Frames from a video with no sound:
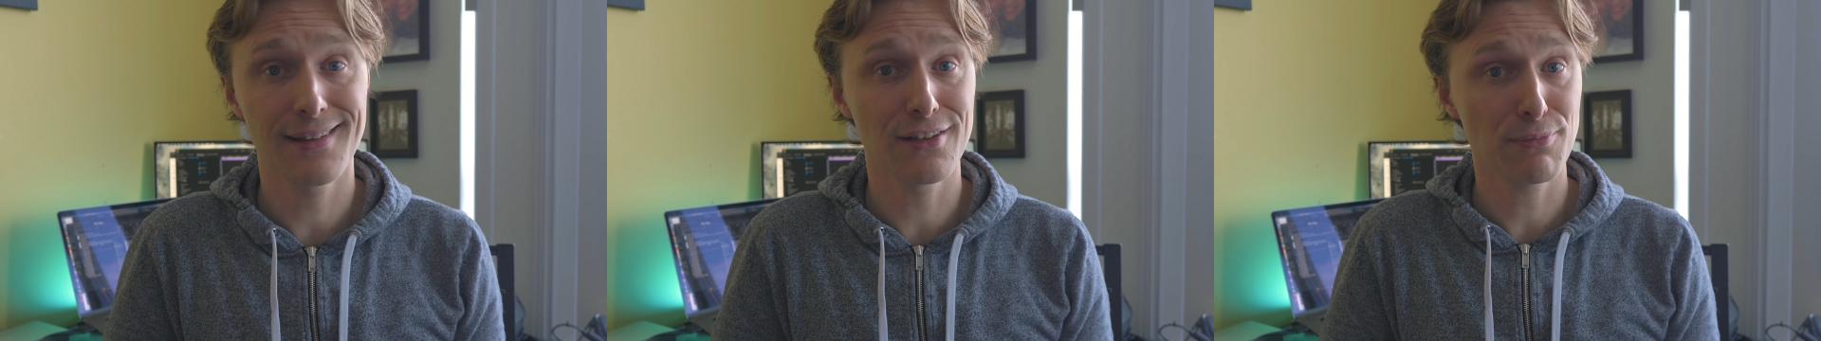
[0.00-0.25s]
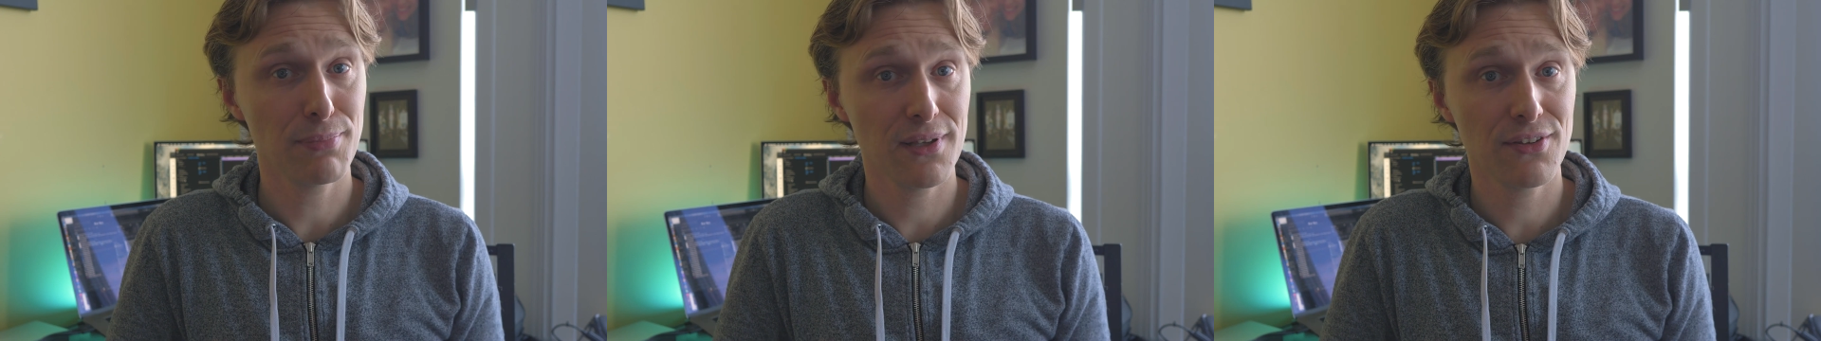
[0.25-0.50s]

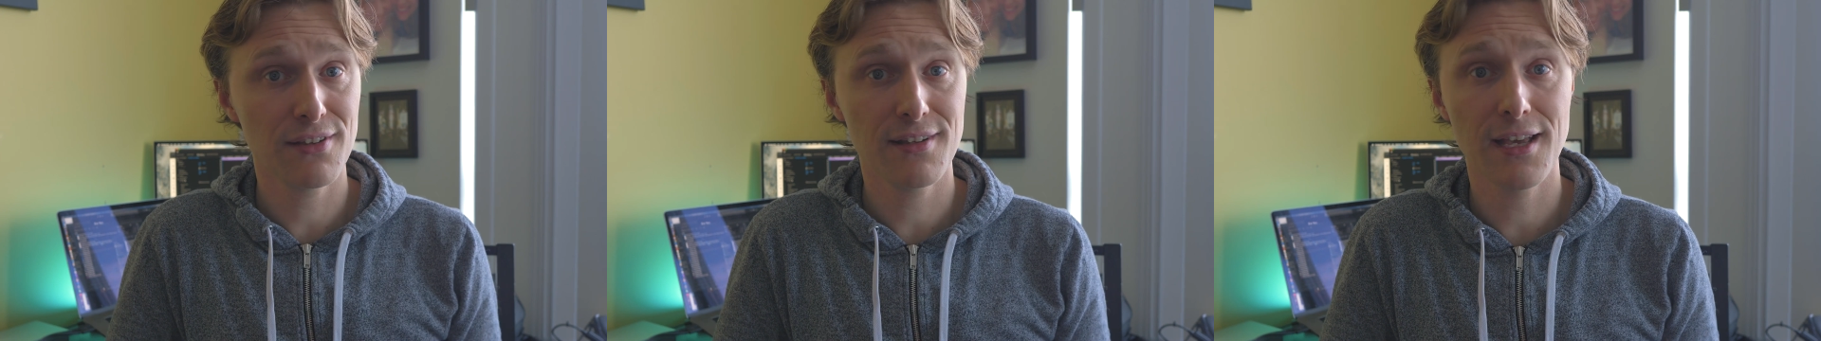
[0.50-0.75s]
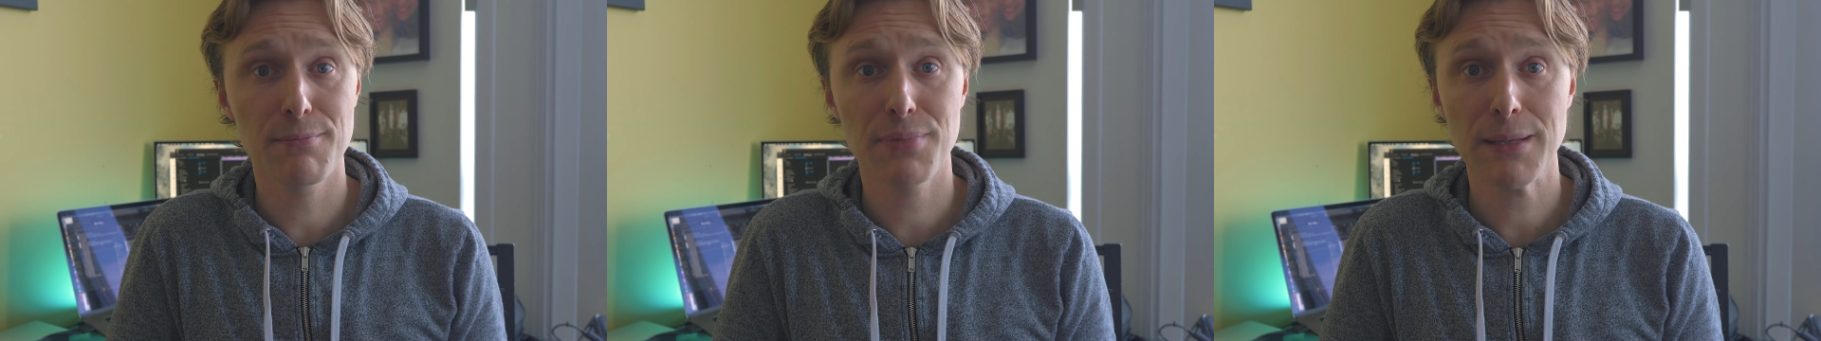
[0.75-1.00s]
it's
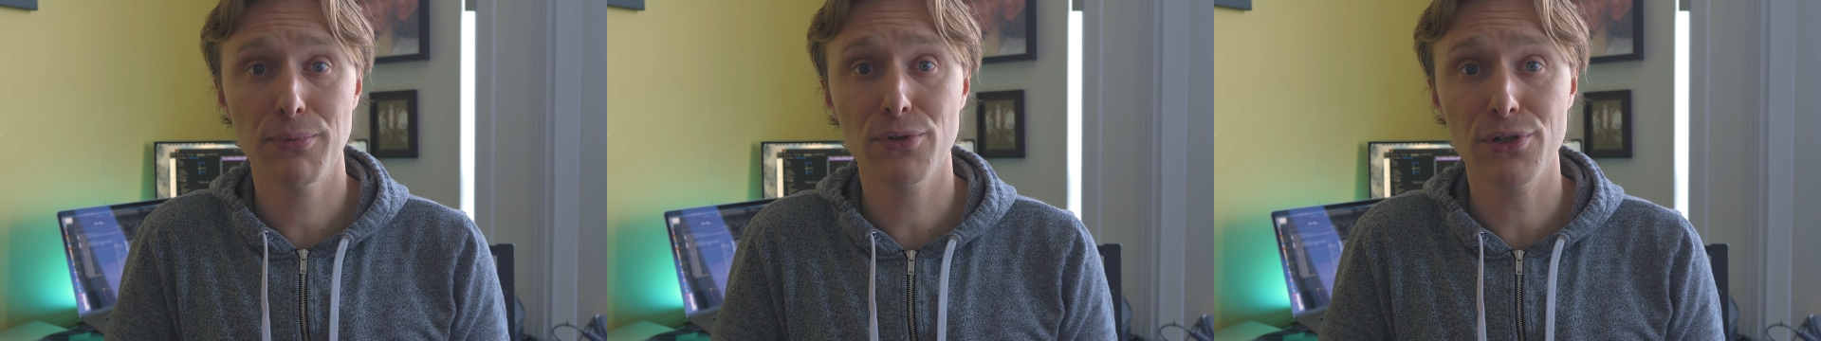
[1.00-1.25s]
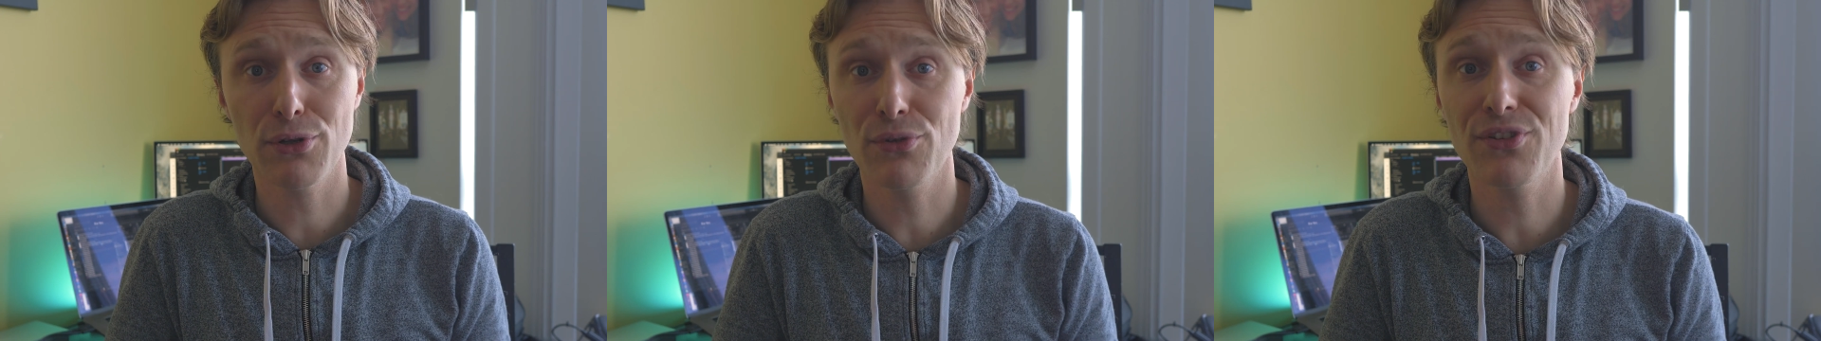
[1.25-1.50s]
busy, and people
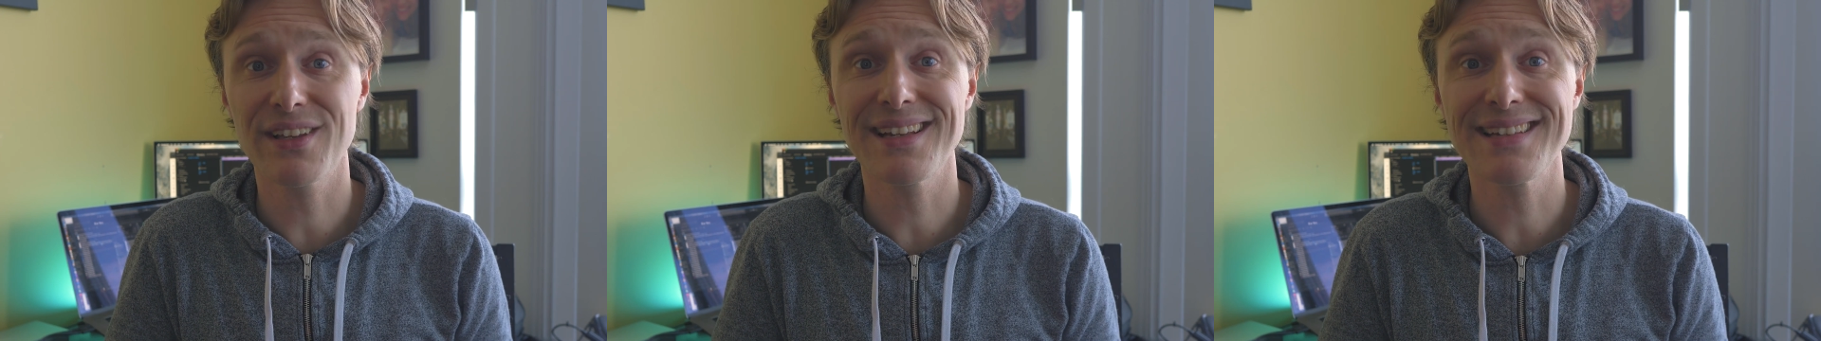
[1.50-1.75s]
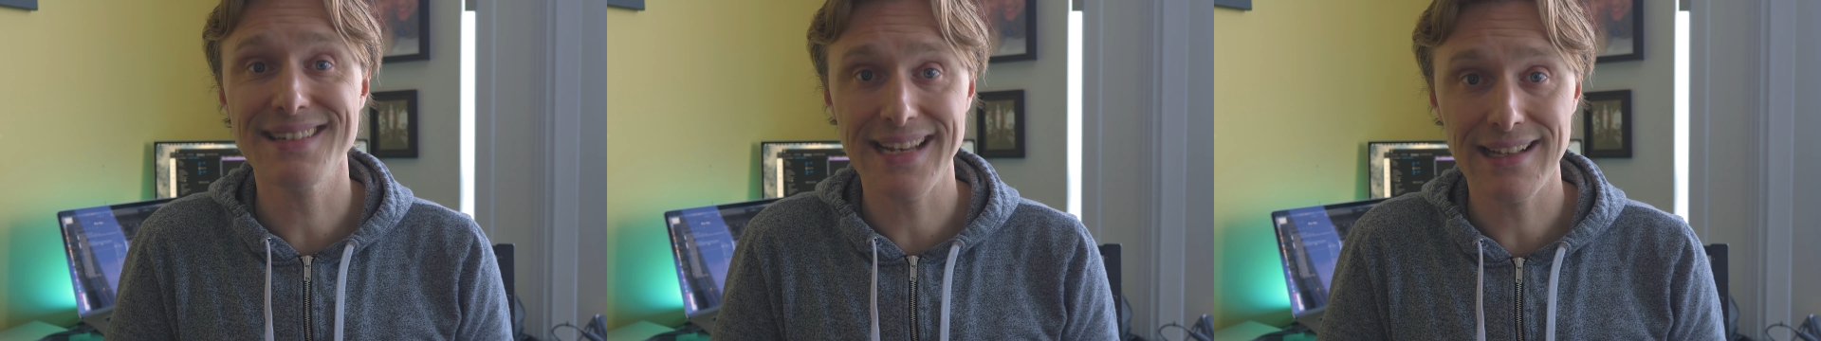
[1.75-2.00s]
are using
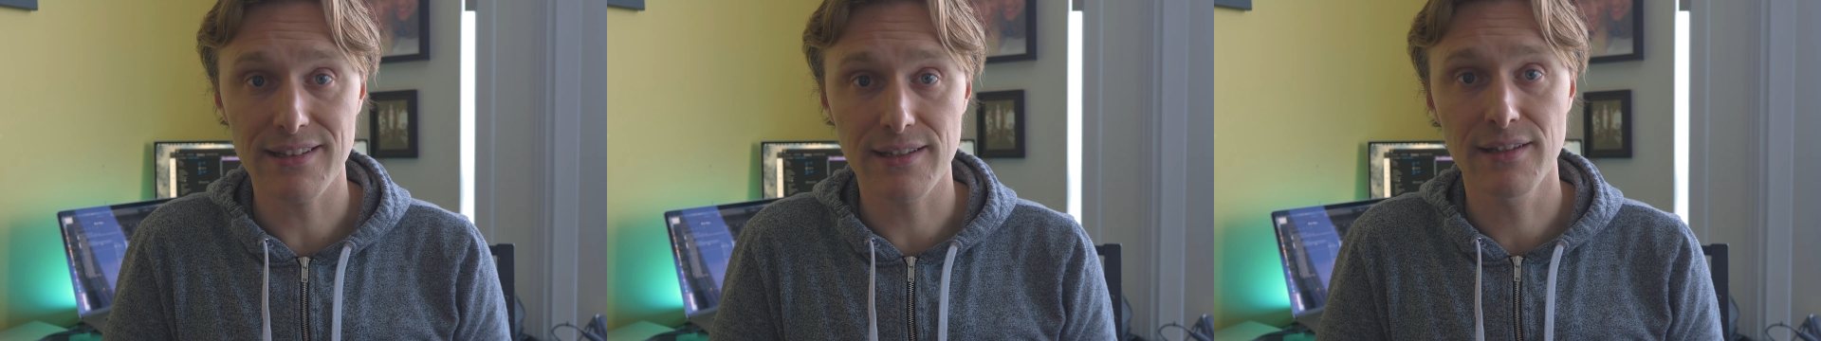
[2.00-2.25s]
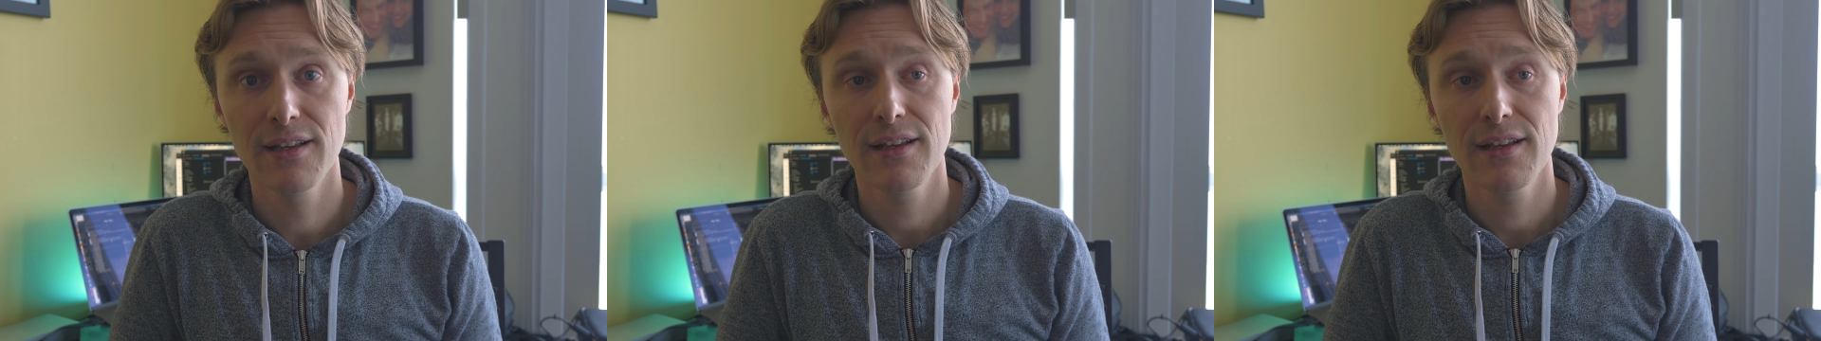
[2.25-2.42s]
it daily.